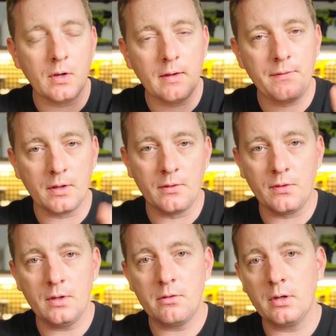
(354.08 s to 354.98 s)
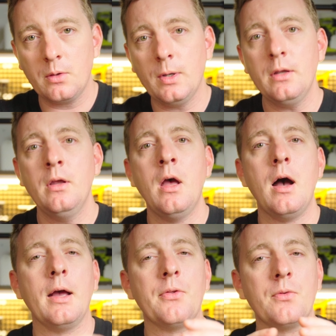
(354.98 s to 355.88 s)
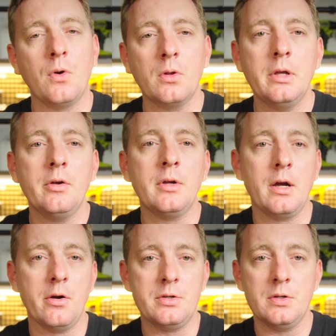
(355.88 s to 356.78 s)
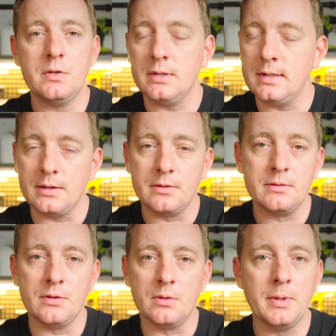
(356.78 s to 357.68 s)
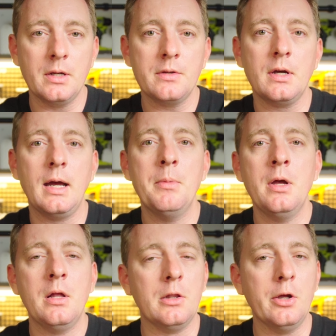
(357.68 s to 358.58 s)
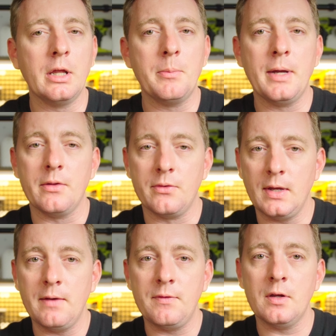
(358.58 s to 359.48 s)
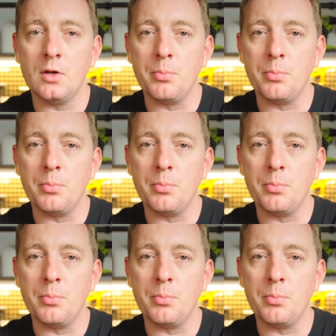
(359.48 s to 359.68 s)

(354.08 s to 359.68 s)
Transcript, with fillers: if you're considering one, I strongly encourage you to take just a bit of time learning about the safety and